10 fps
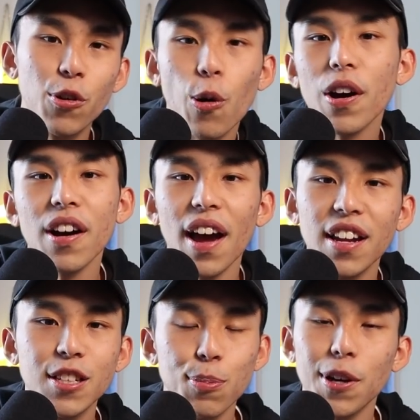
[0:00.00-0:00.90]
require
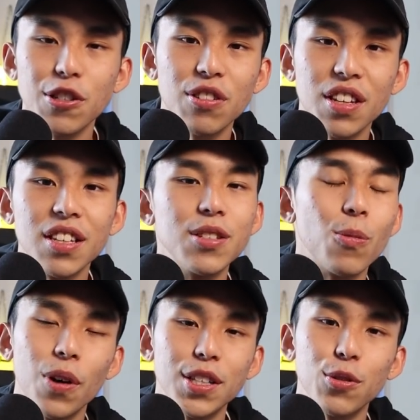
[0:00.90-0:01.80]
any special keys
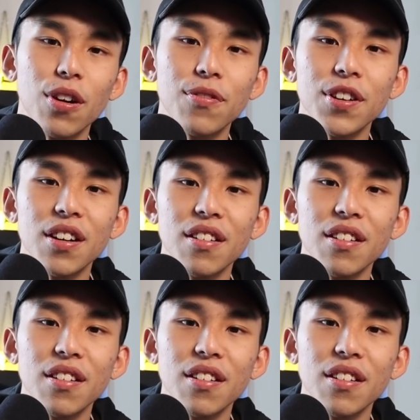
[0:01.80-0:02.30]
whatsoever.